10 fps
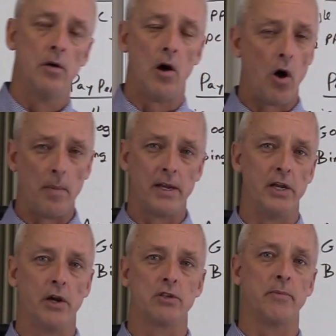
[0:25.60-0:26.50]
all my
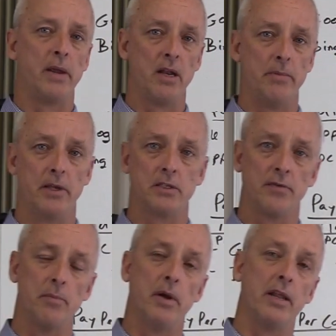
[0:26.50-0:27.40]
years of being in business of
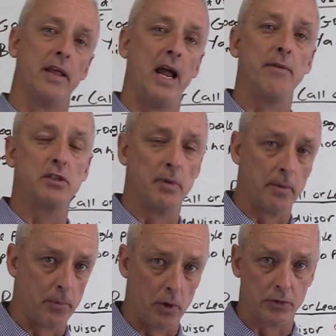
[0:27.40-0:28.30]
the money that I've
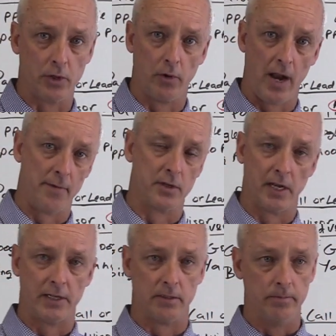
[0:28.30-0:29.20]
spent personally
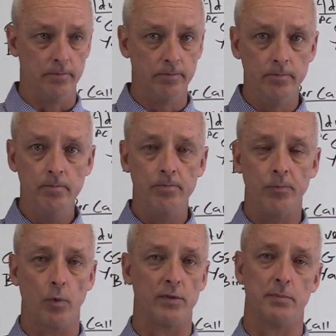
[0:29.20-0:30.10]
advertising.
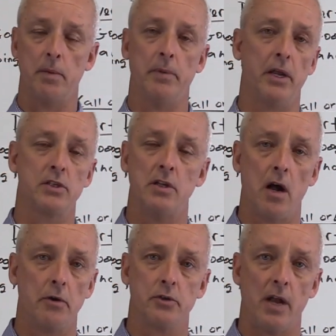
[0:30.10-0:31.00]
Millions of
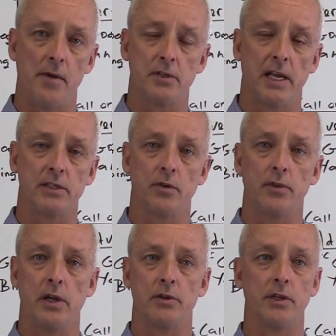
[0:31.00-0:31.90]
dollars on advertising over
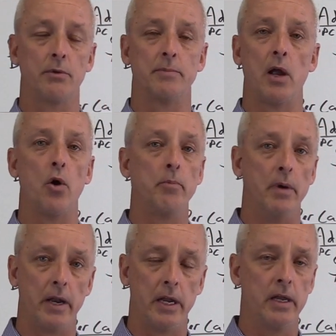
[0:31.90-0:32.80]
the years. That was my own
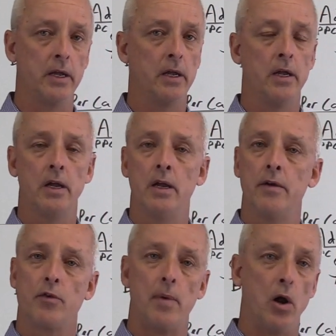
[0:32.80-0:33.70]
money
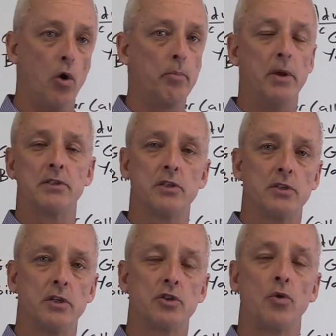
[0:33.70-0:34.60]
for my own
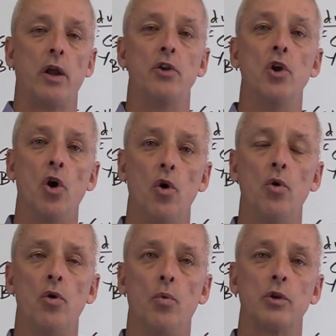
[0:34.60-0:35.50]
businesses. So I
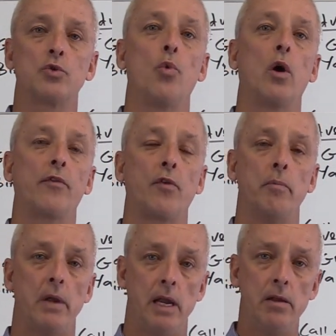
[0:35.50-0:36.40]
know what's worked for
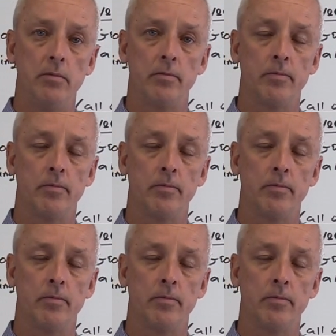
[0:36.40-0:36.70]
me